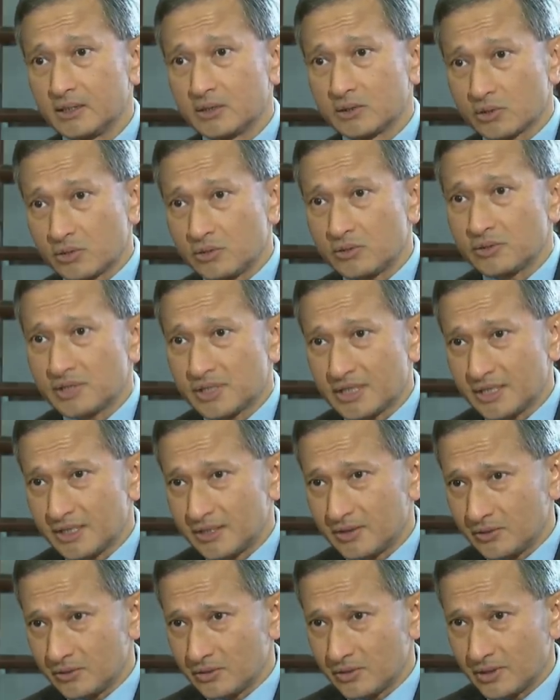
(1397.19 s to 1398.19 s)
So you see,
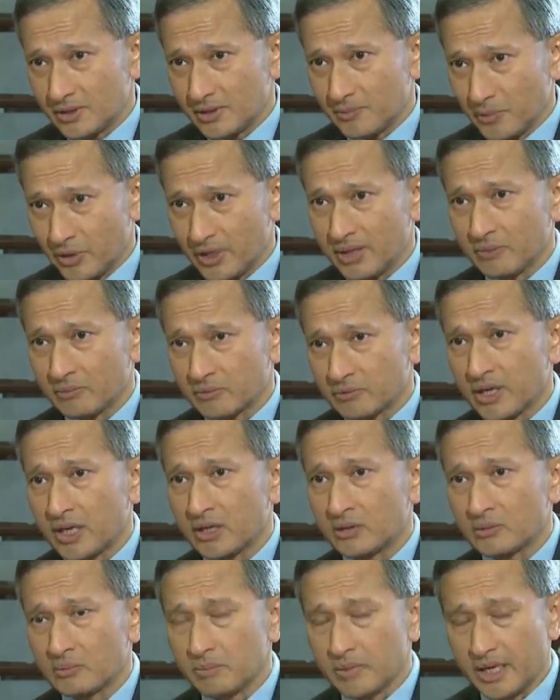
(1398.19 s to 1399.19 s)
you, the point I'm
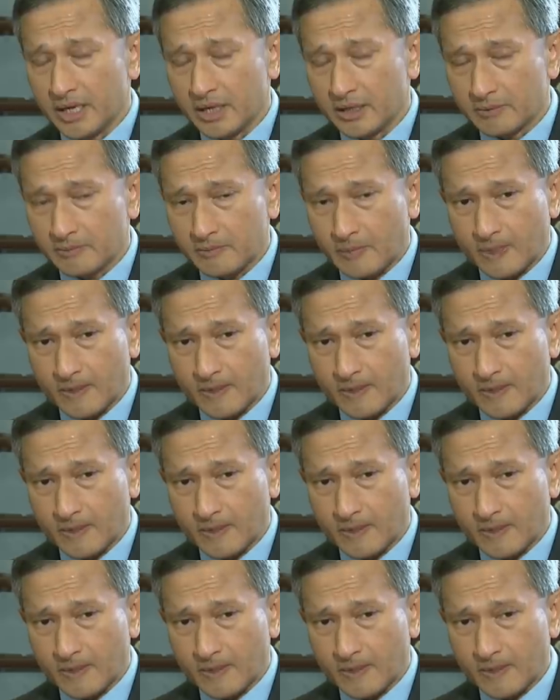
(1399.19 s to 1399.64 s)
trying to make